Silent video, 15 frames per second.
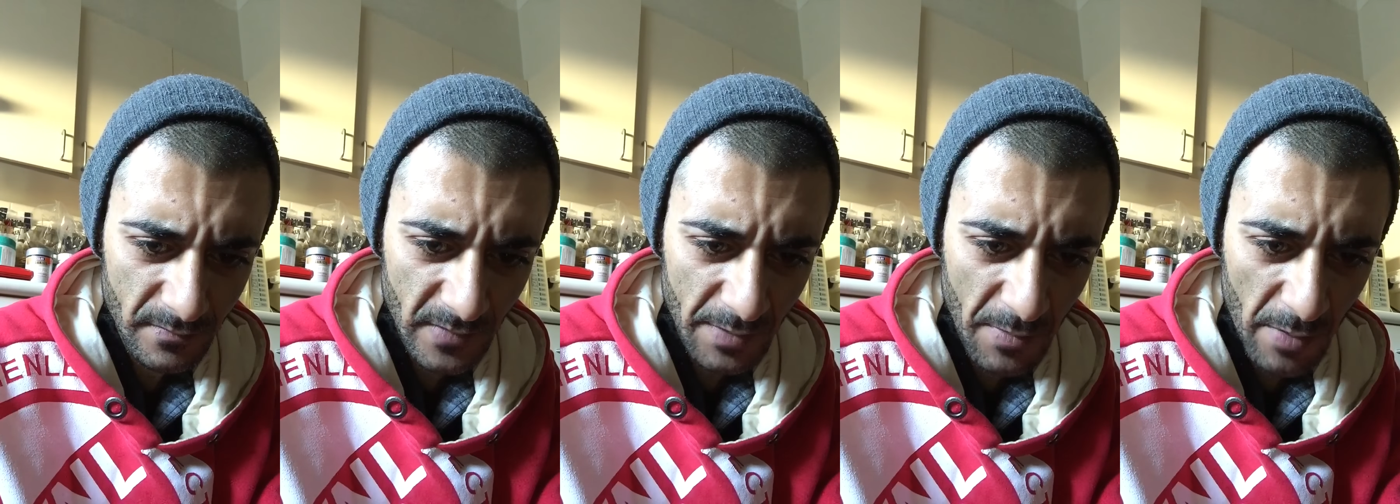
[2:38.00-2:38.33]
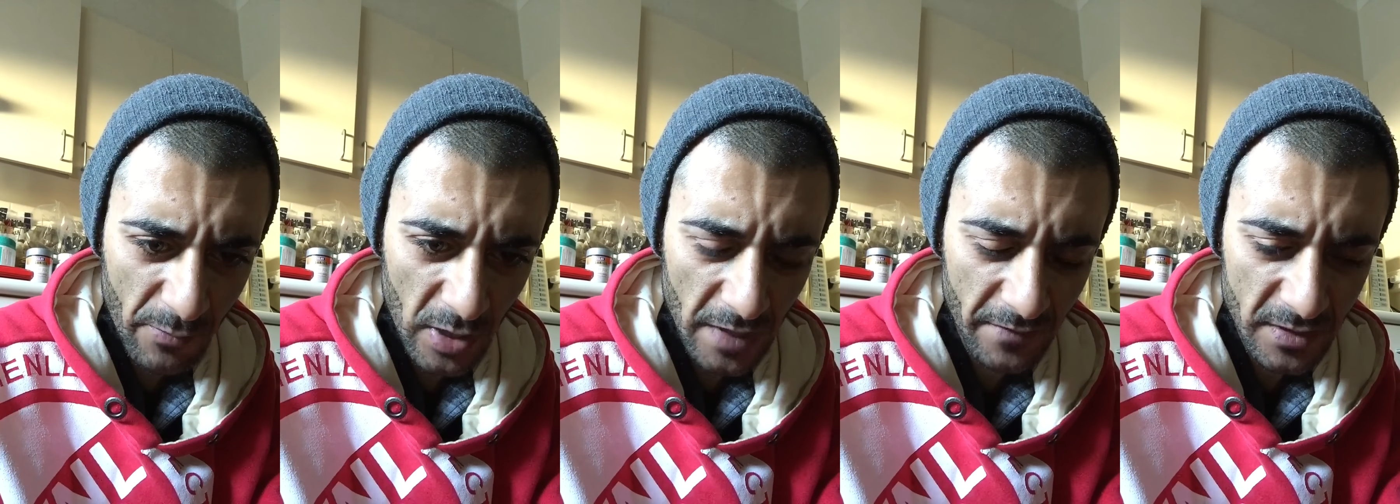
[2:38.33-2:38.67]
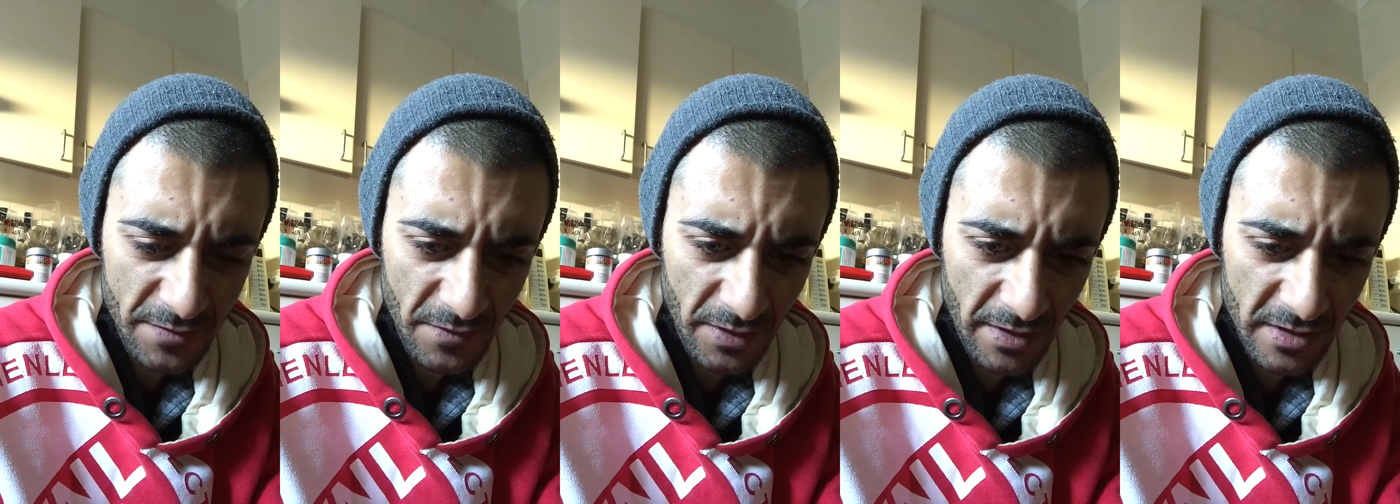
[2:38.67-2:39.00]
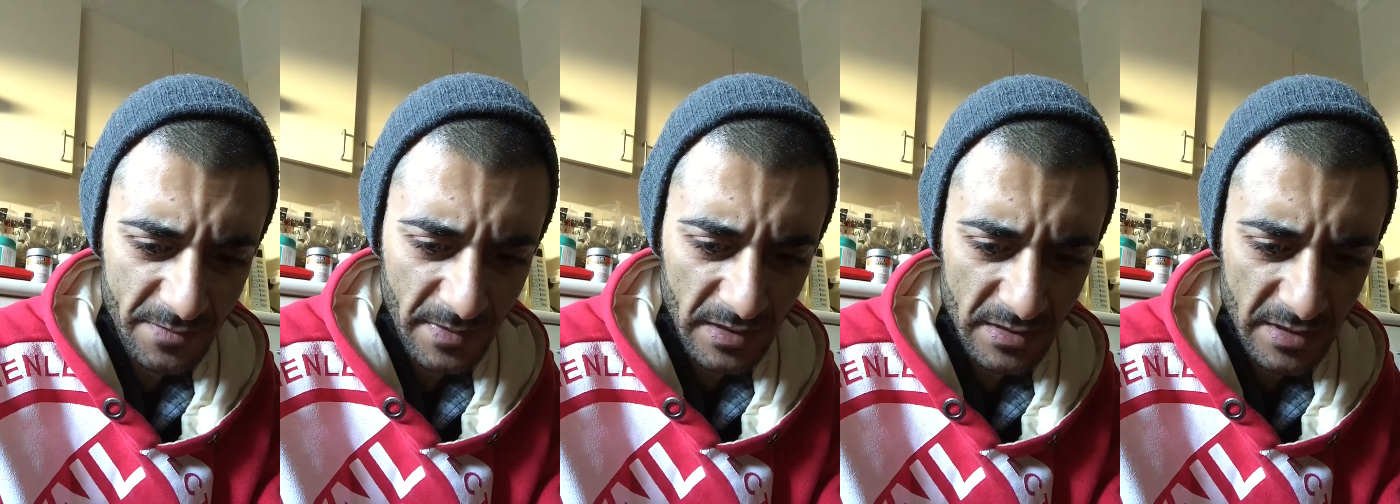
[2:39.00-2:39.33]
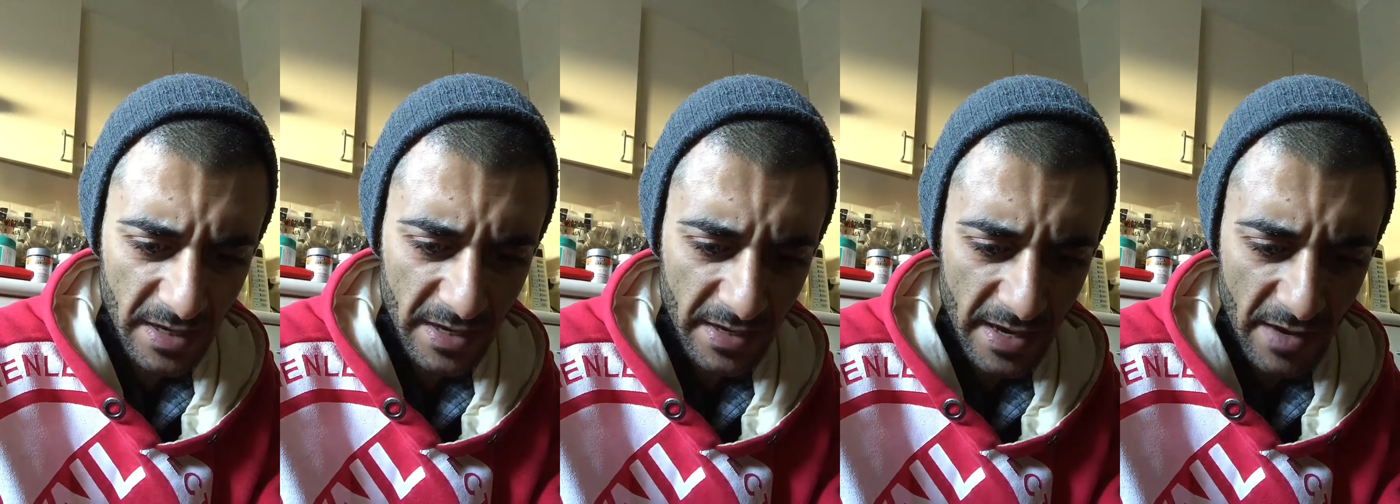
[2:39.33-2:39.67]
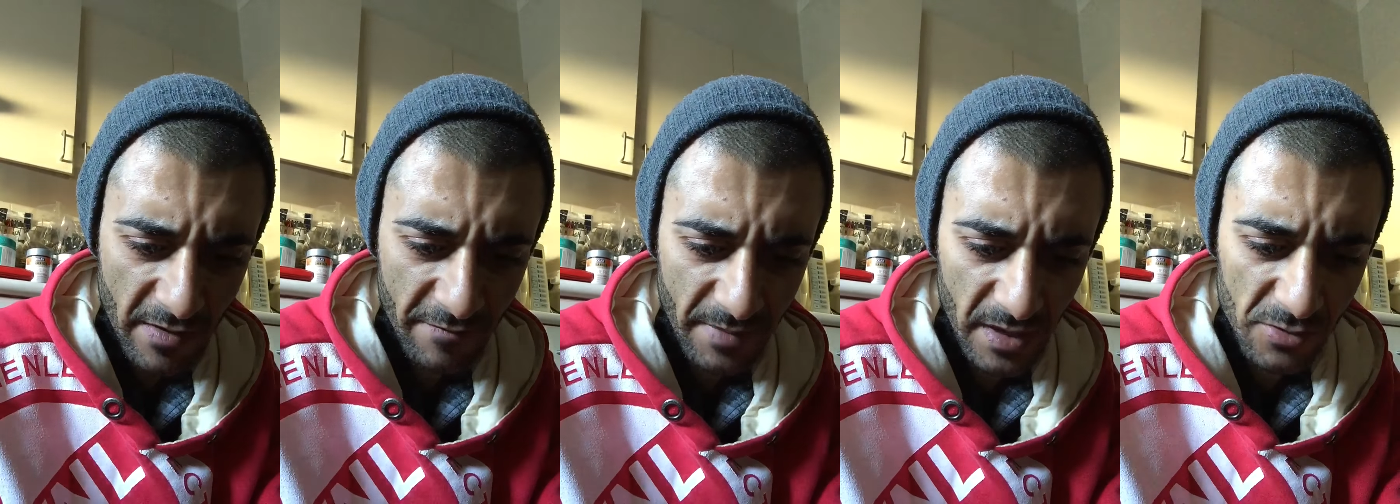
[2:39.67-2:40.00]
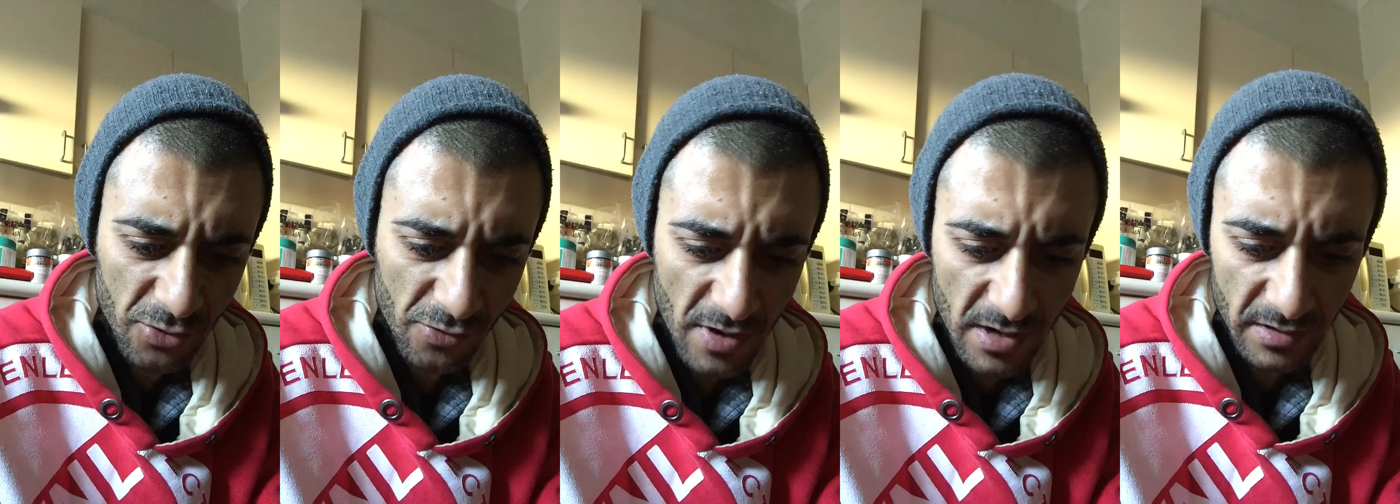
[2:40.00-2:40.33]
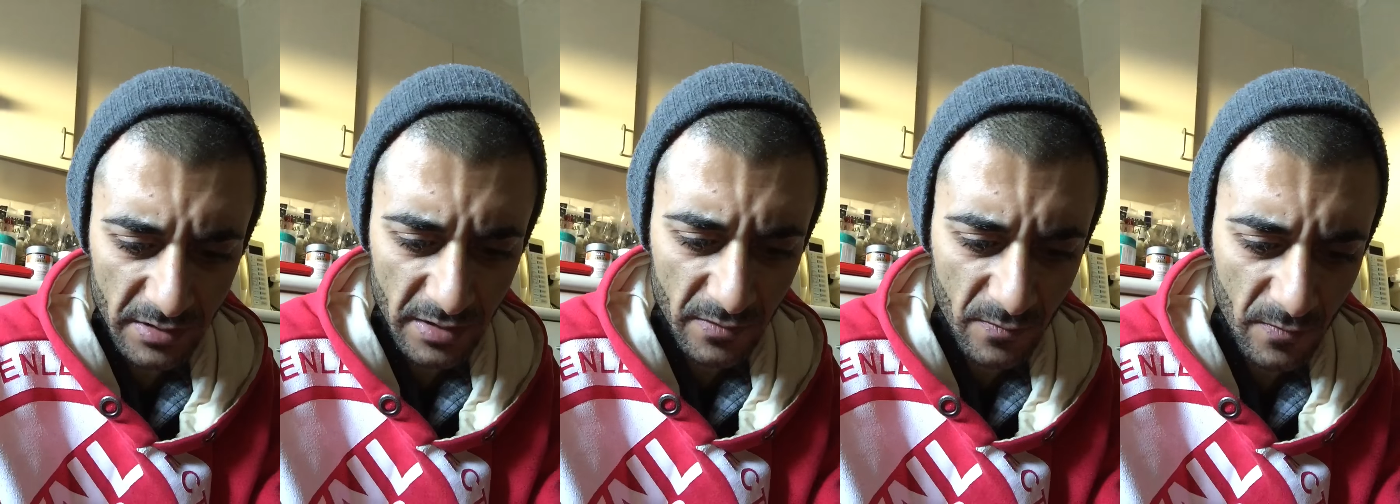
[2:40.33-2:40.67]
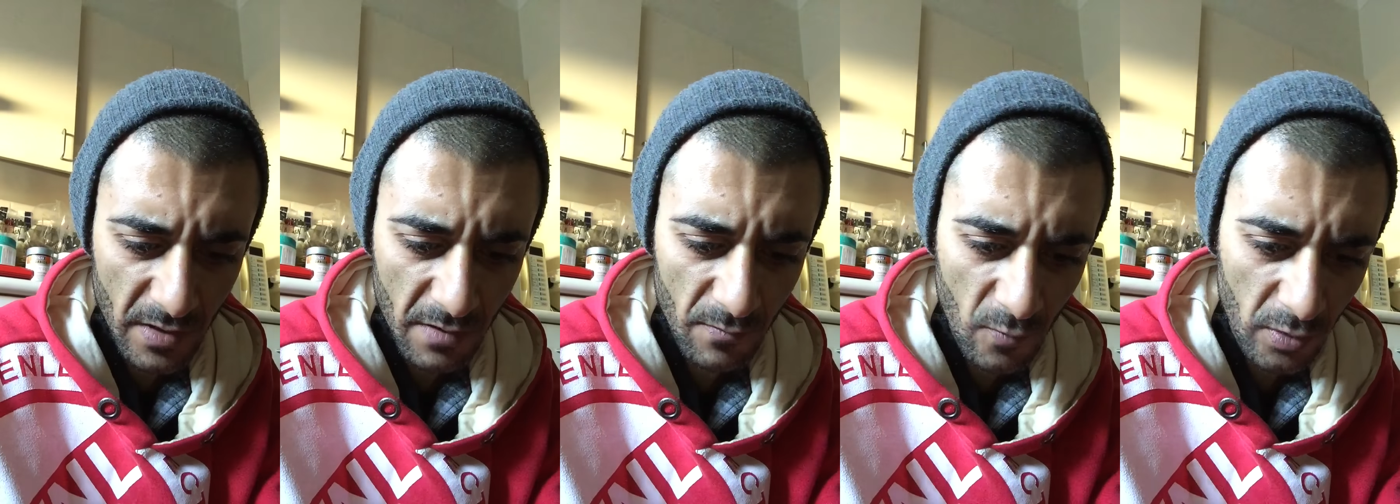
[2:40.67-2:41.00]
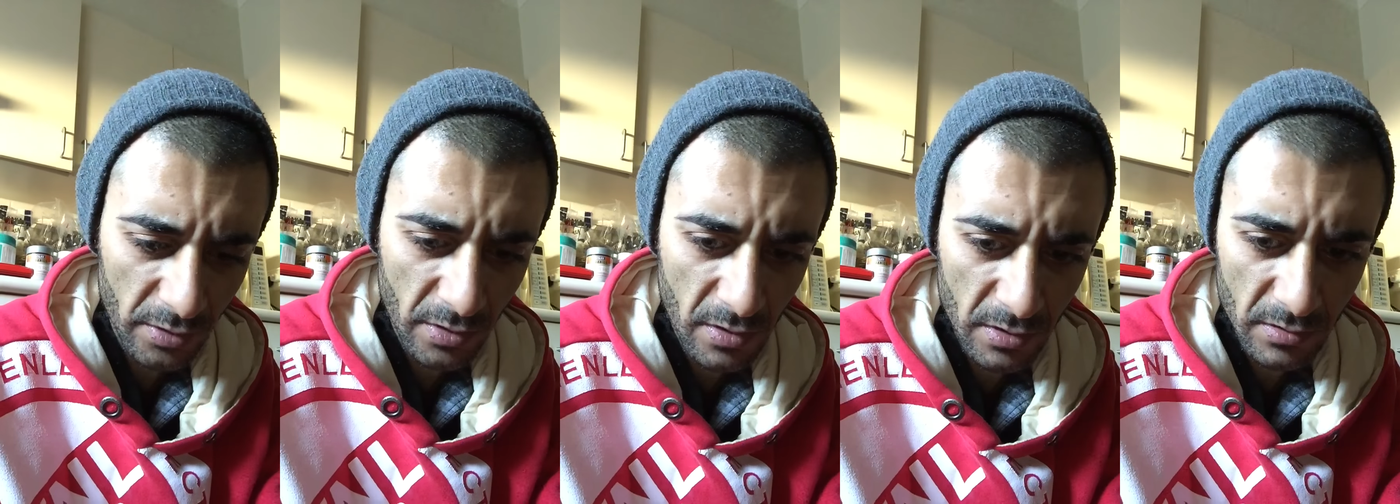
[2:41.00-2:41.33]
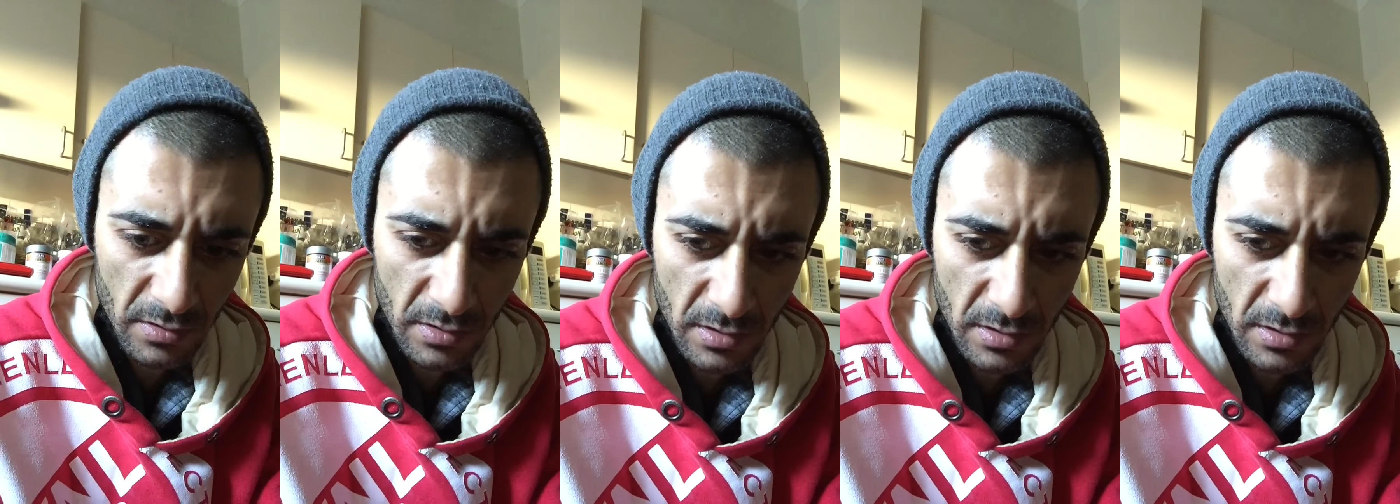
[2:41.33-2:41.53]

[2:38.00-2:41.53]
in my previous videos, been saying how I've been drugged and whatnot.